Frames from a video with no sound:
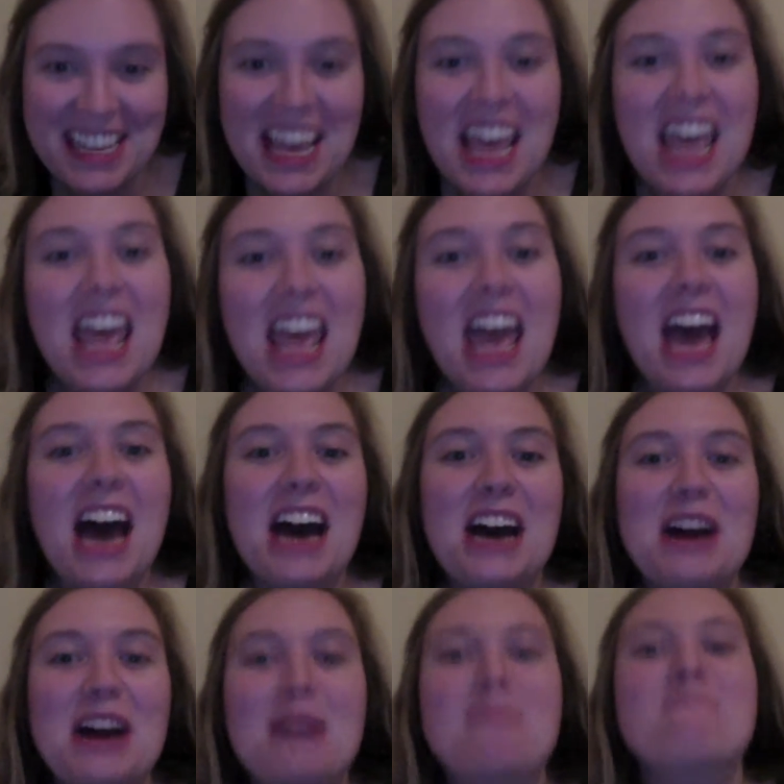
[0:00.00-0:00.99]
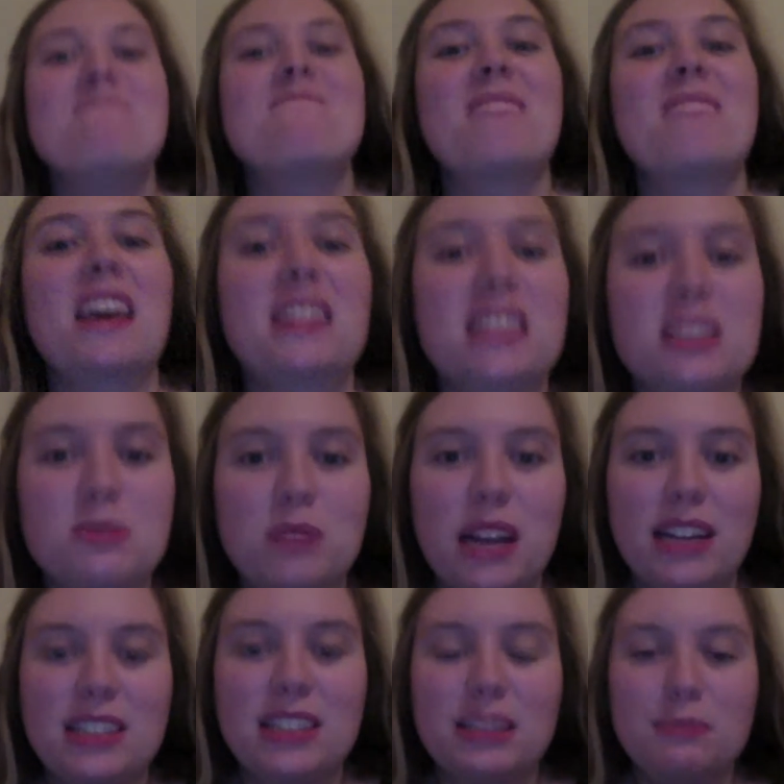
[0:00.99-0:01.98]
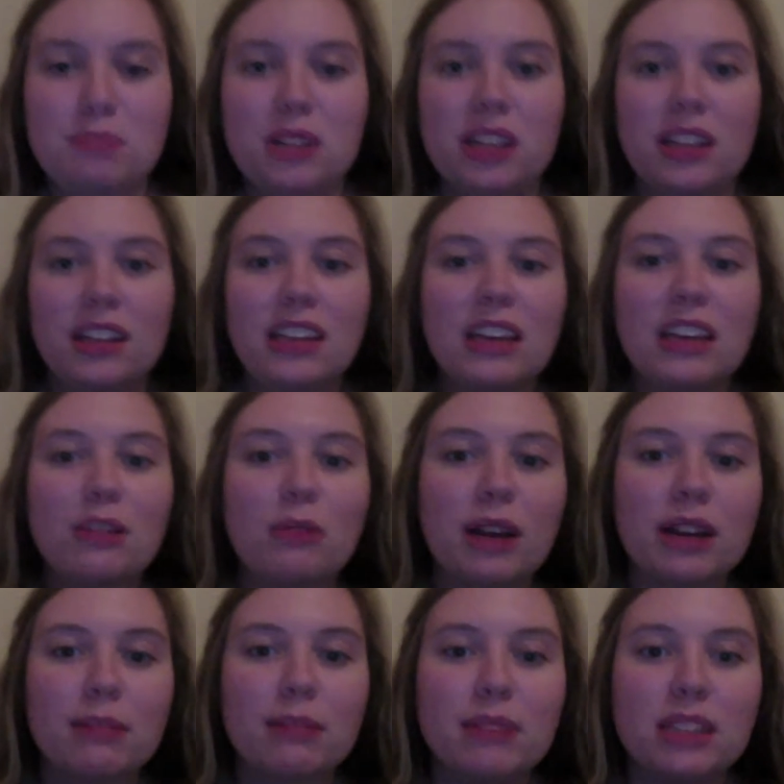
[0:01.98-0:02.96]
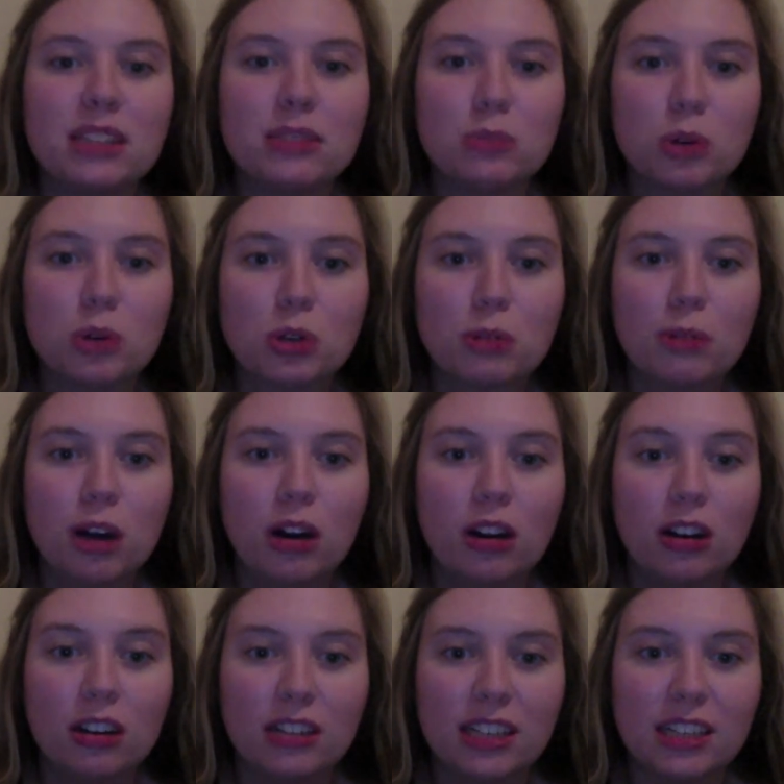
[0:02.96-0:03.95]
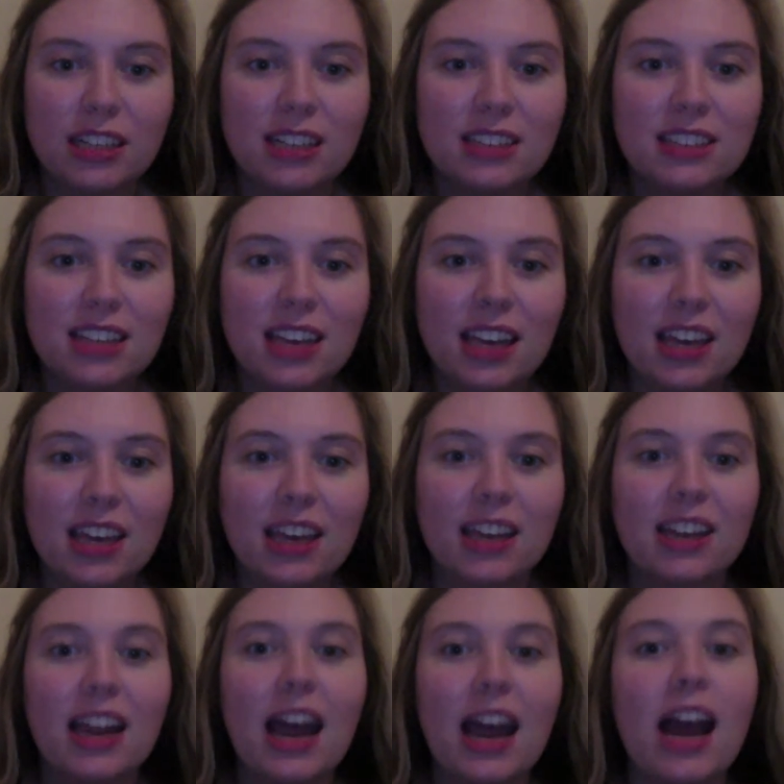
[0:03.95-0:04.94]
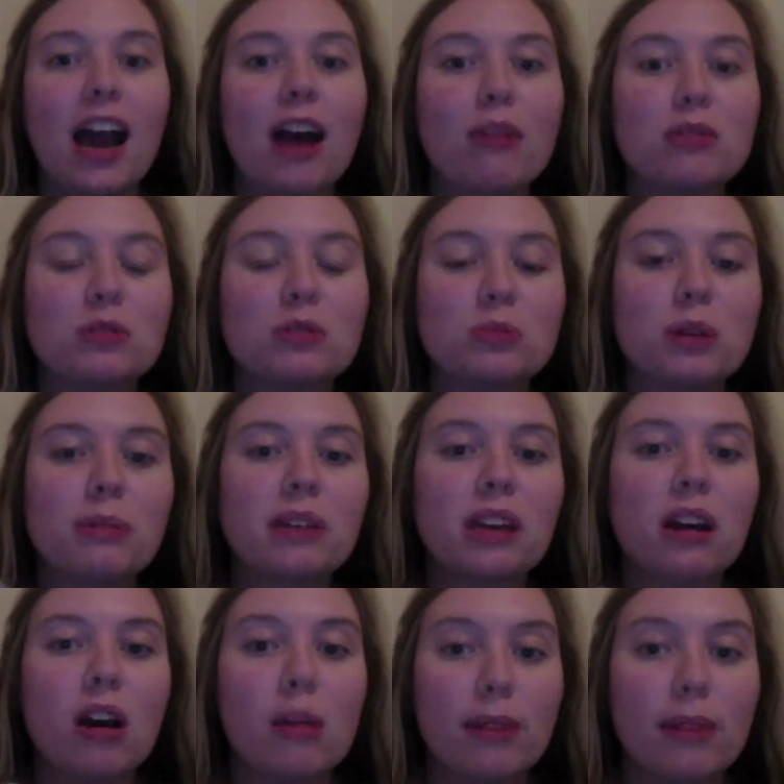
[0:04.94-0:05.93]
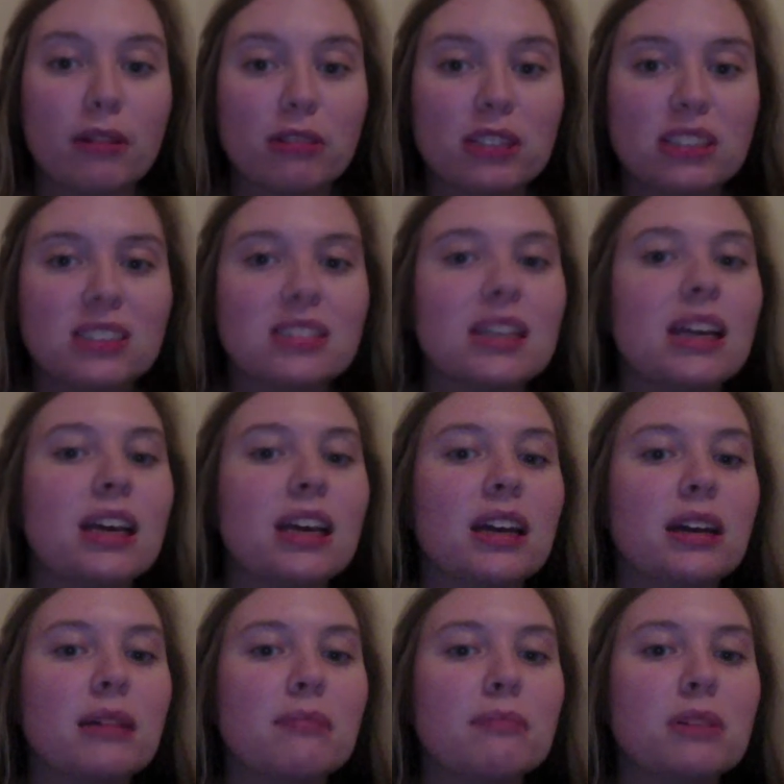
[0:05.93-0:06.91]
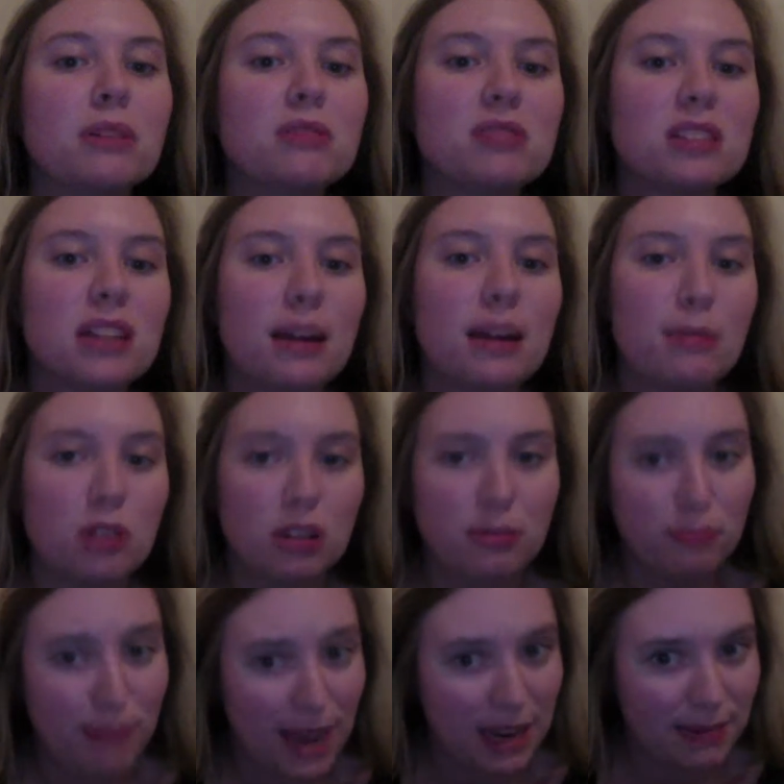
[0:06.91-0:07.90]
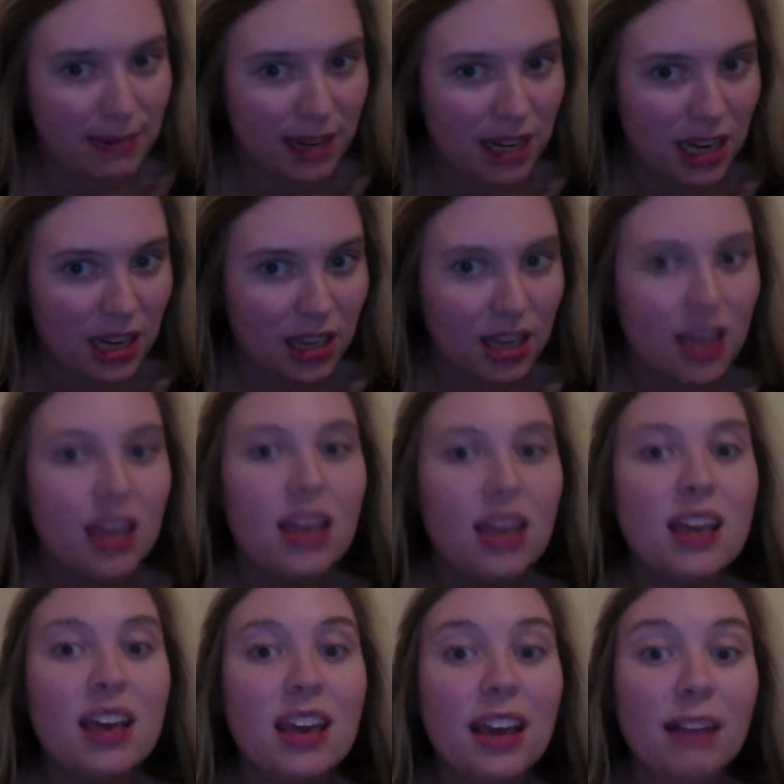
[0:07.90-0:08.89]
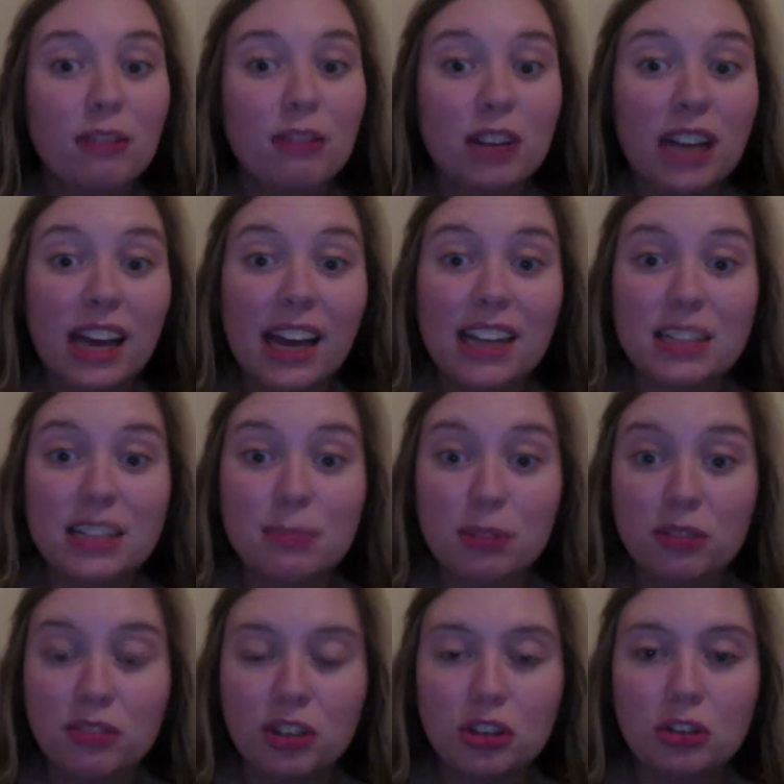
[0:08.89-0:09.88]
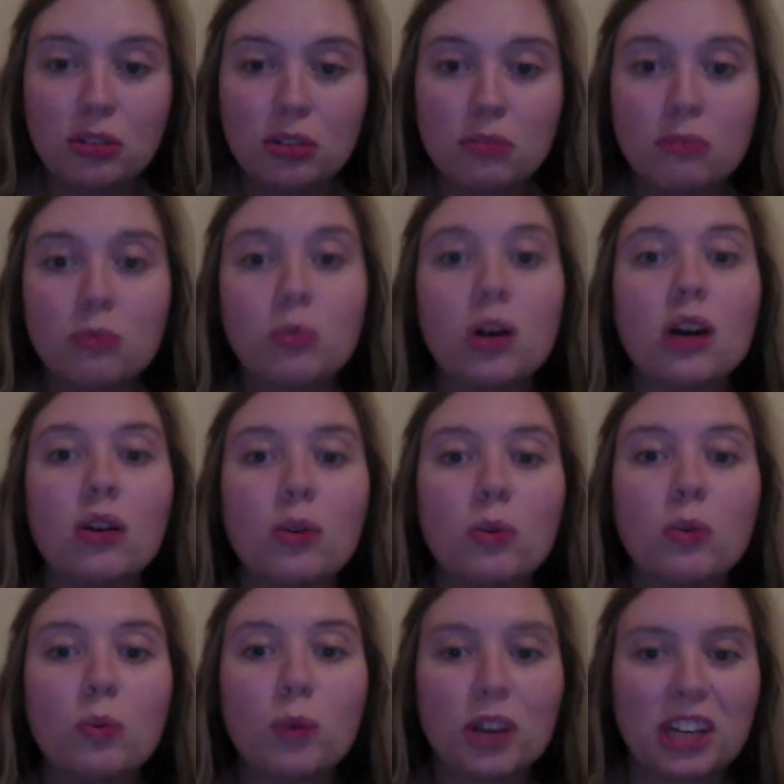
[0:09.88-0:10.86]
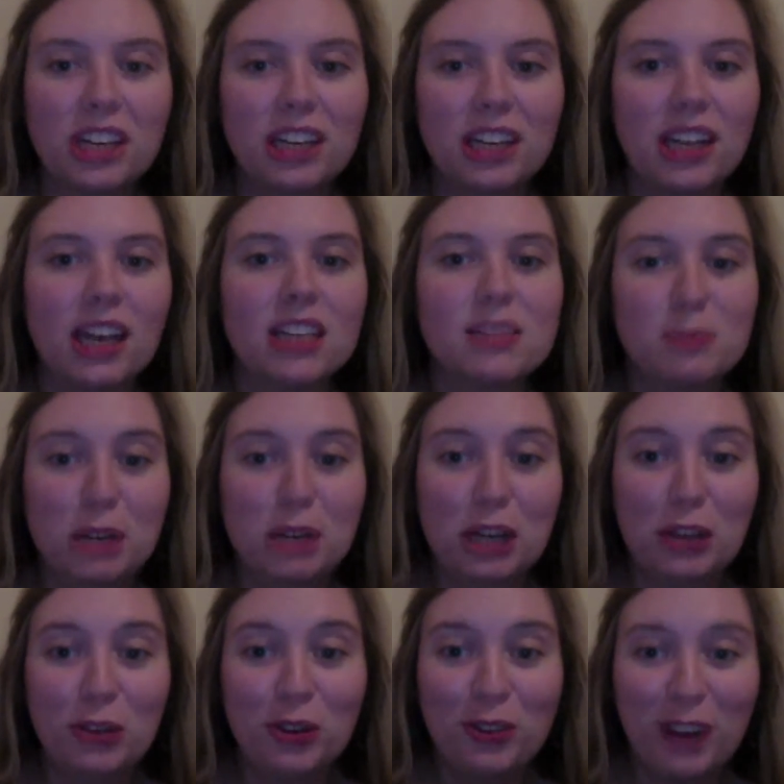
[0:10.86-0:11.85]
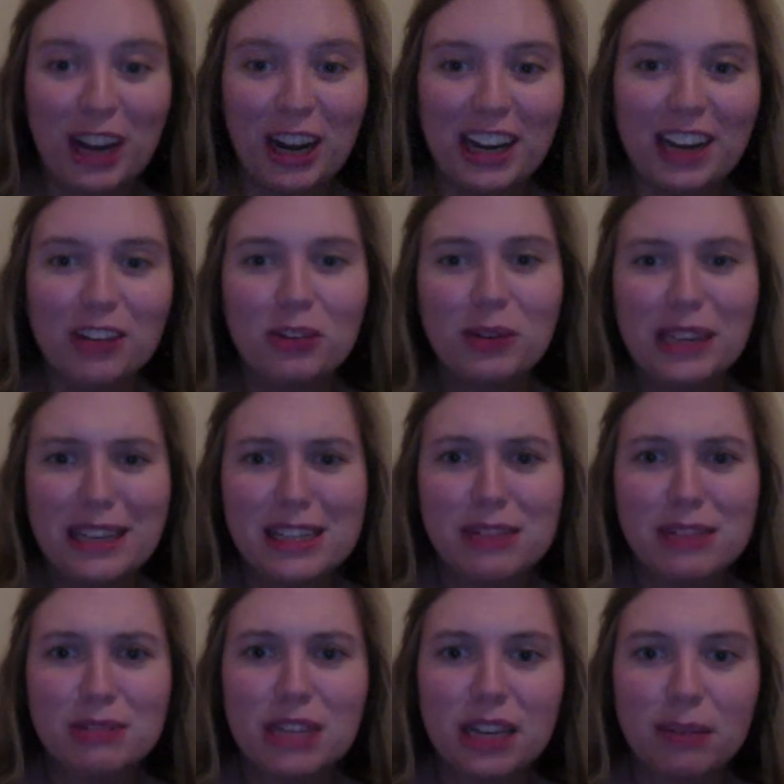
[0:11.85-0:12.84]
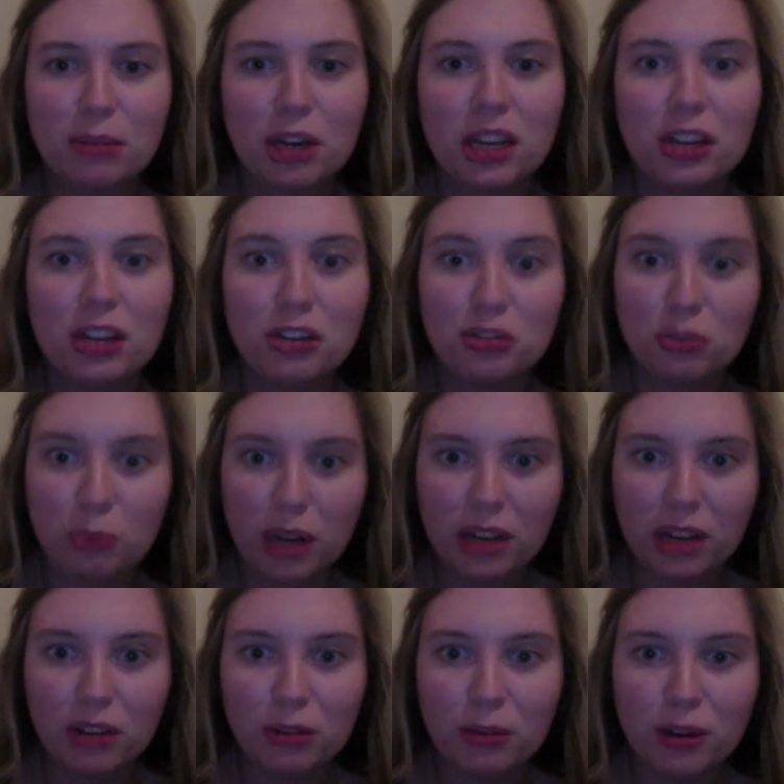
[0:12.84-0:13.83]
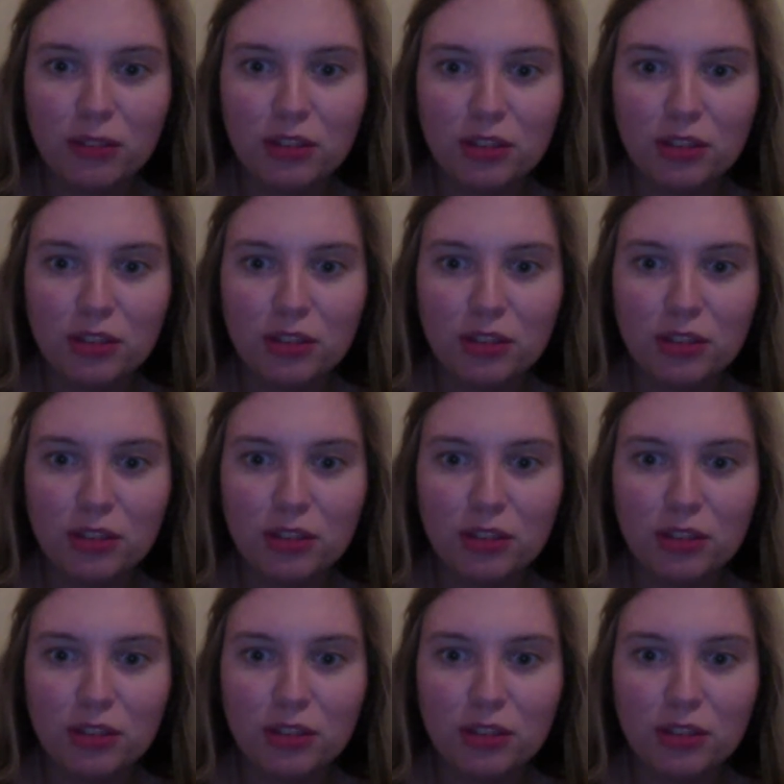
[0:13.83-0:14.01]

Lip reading: And this one I did put the recommended rollerball on it, and I was rubbing it on my wrist and most of the time on the back of my neck every day as a perfume. Well, working days, Monday through Friday. On the weekends I would take a break and use a regular perfume.